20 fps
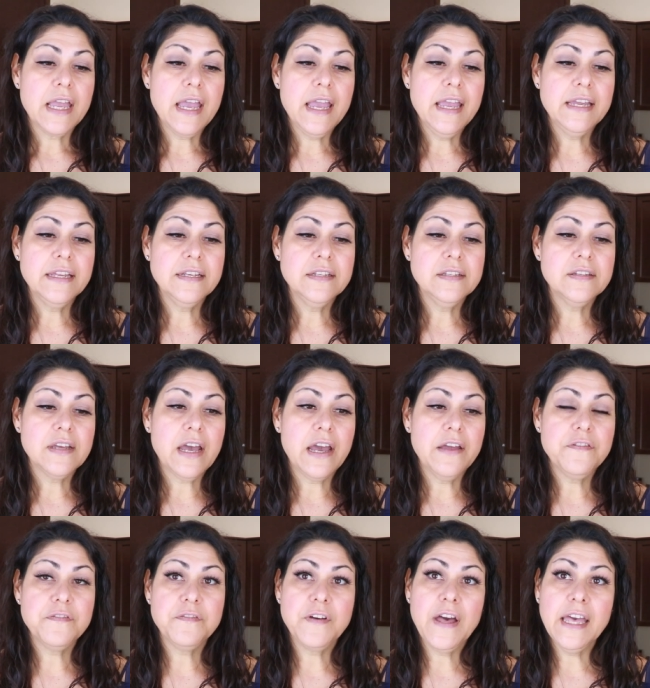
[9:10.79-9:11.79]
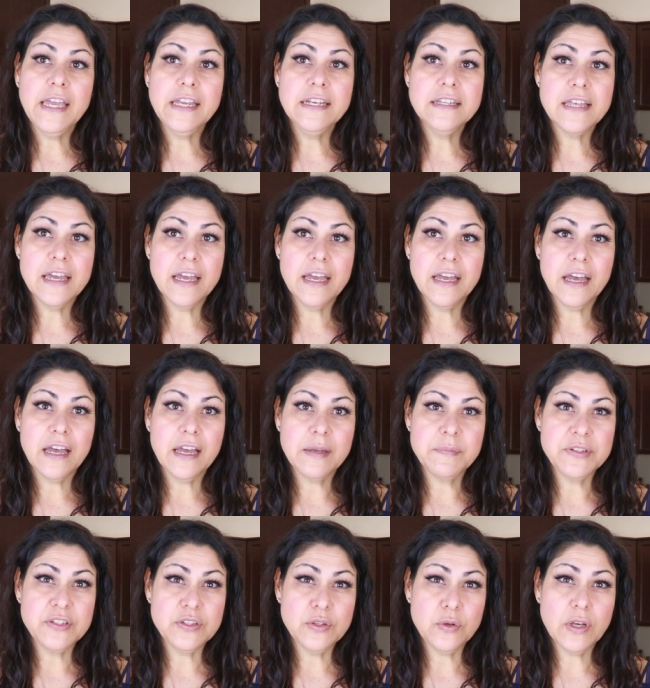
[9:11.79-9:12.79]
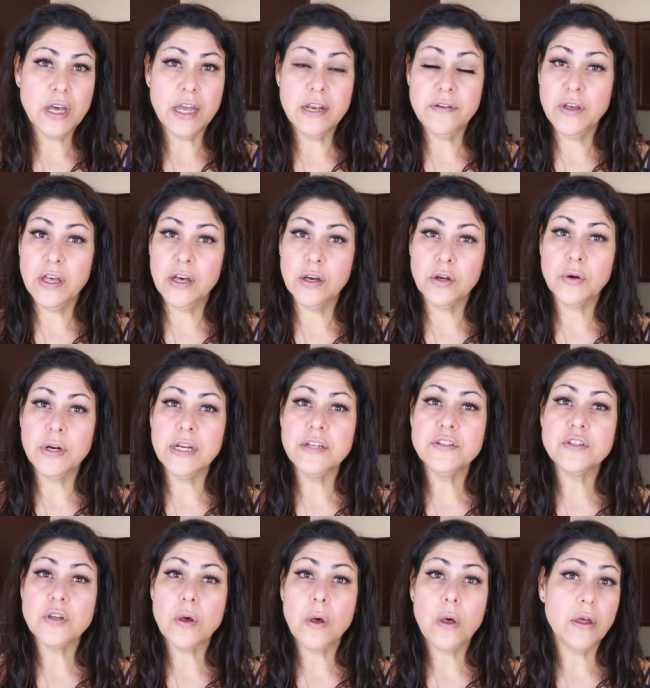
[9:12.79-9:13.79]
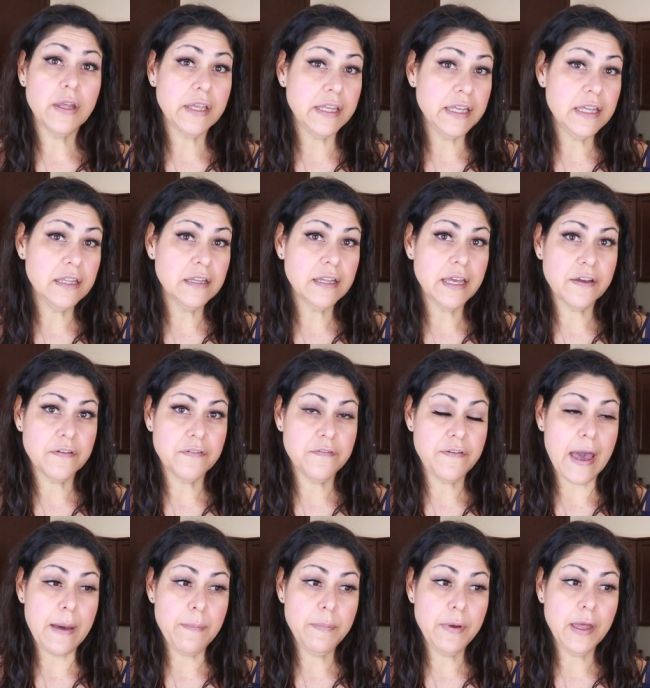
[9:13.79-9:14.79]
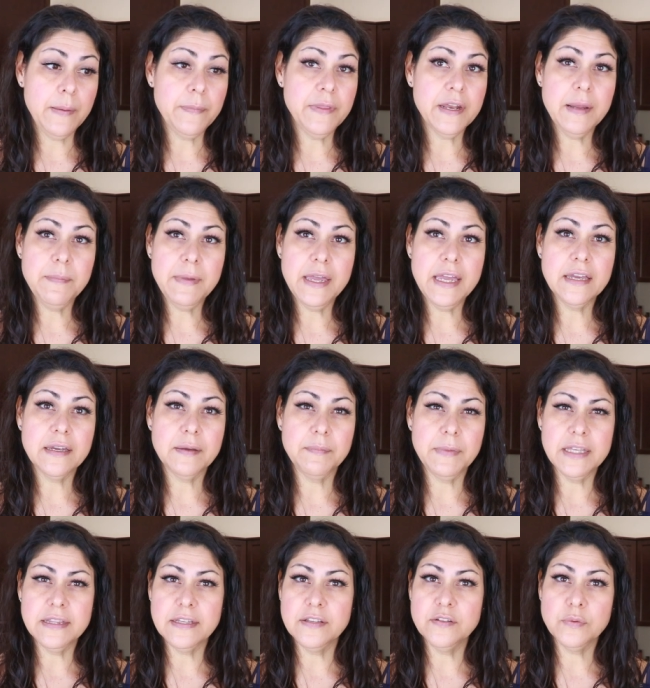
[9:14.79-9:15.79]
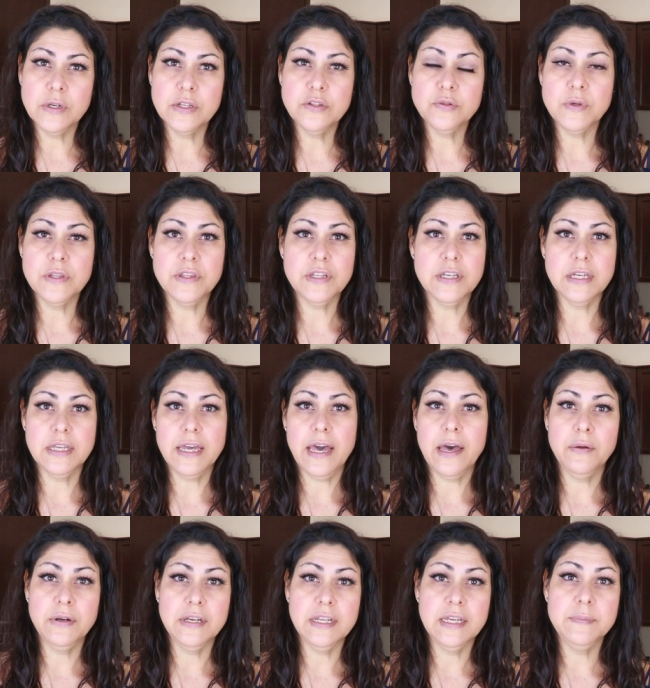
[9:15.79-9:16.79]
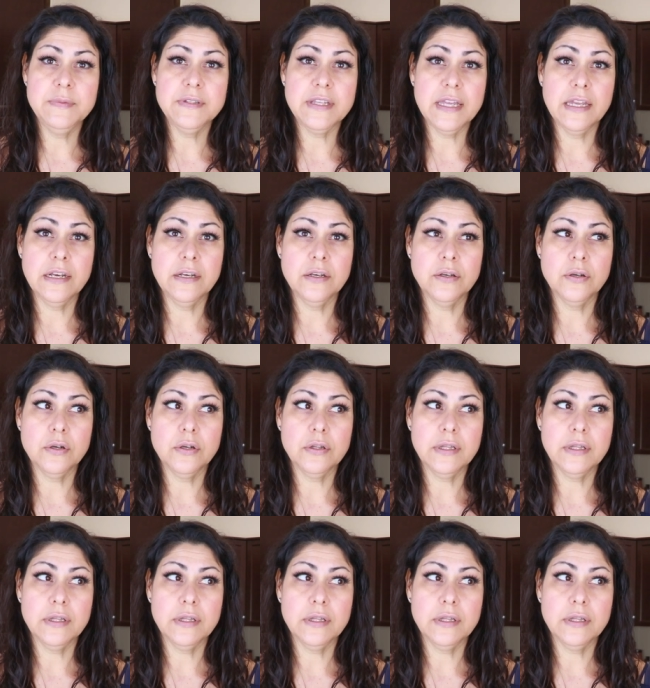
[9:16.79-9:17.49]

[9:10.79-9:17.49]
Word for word: And I find that I'm still kind of hungry, so I'll eat like a fat bomb that I make. I make these ones with cacao nibs and